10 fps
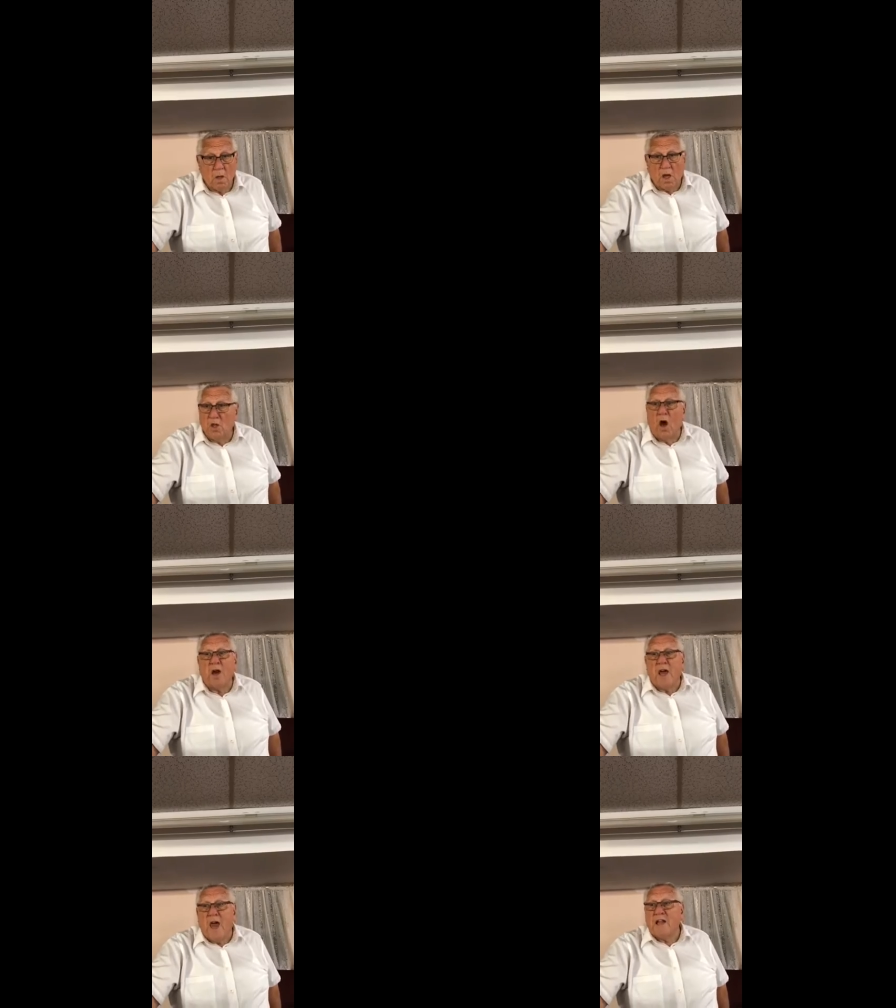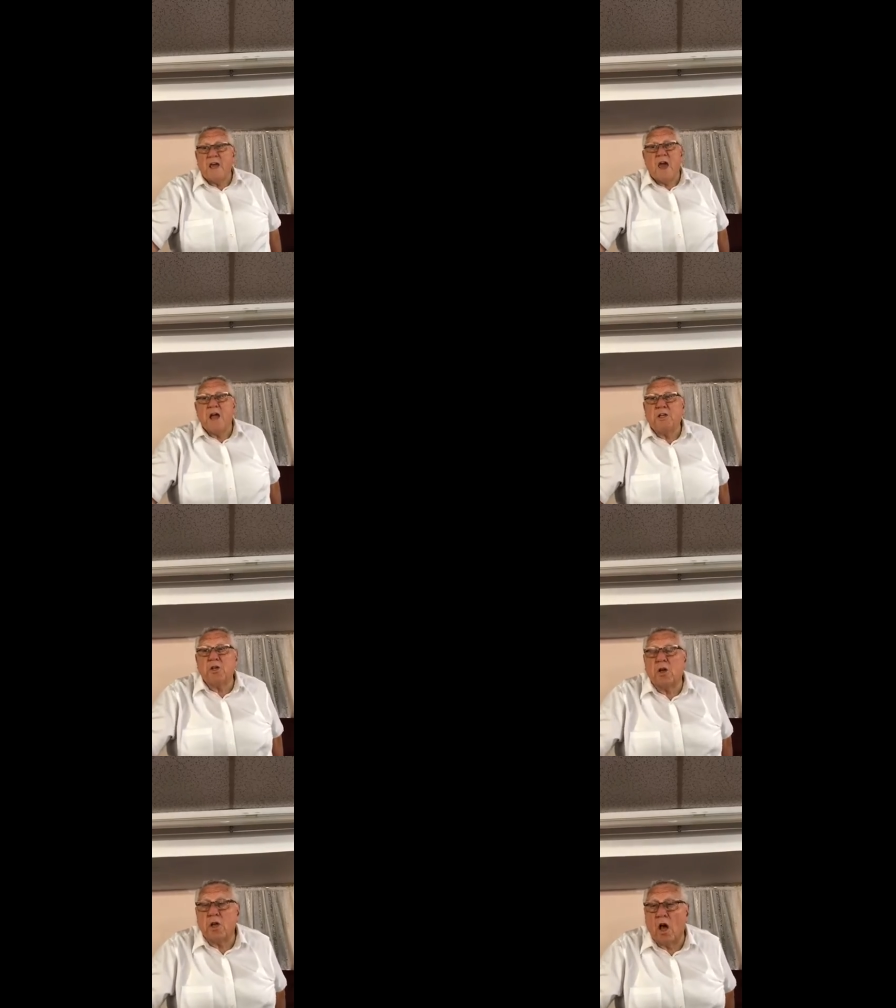he thought he had the
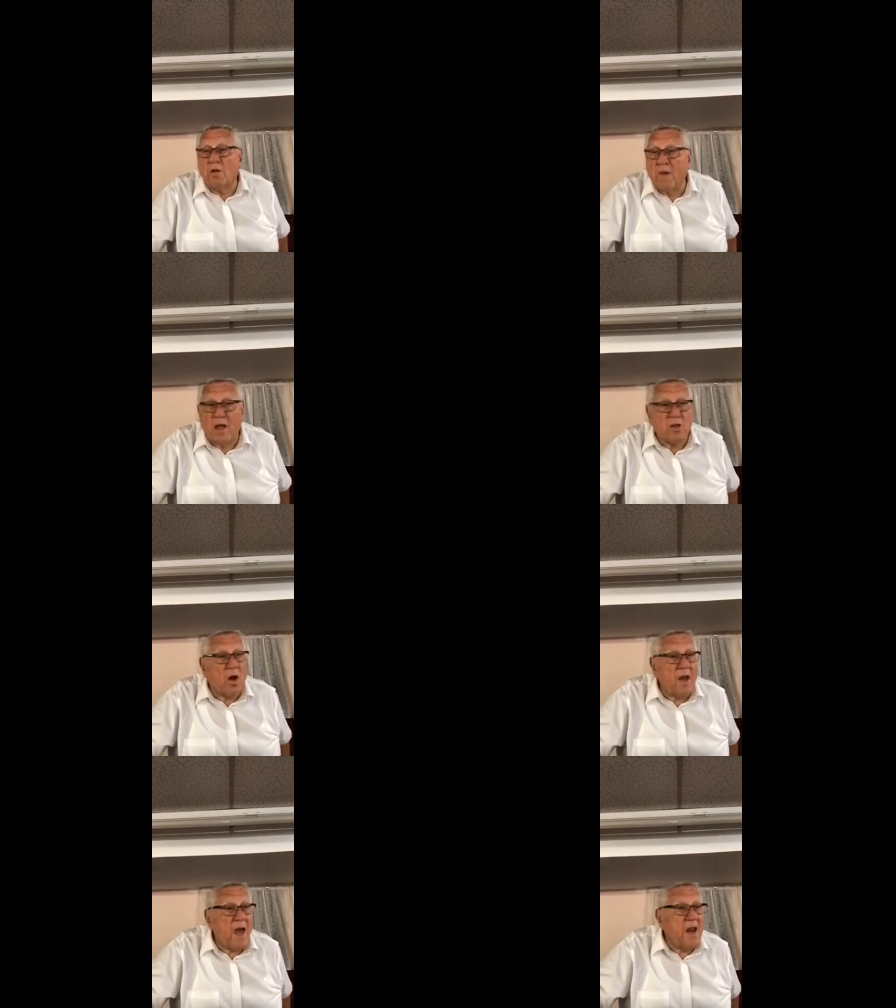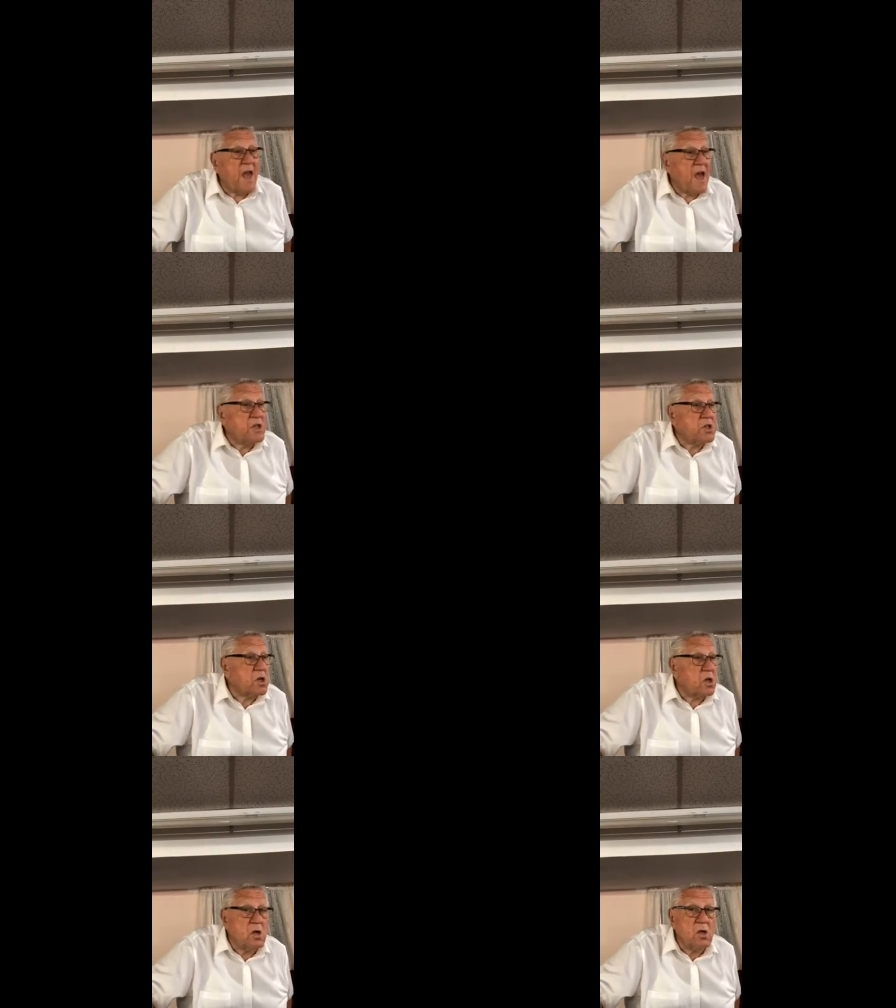answer. The young man thought he had the
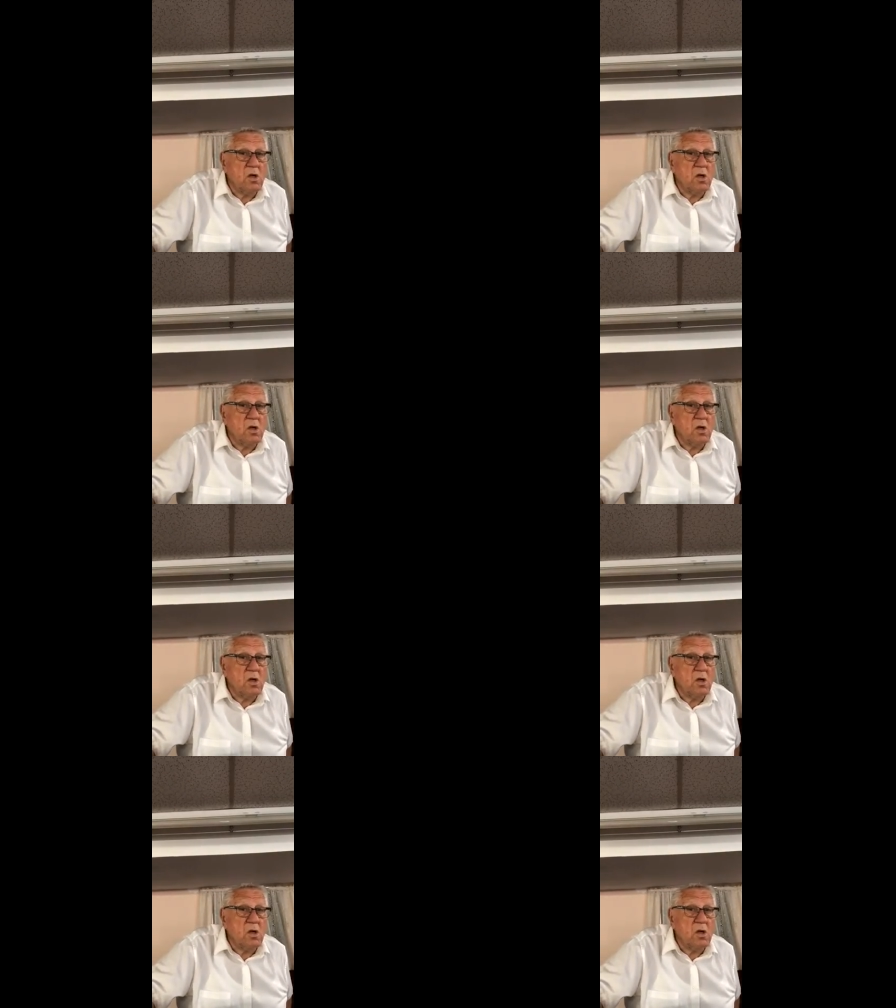answer.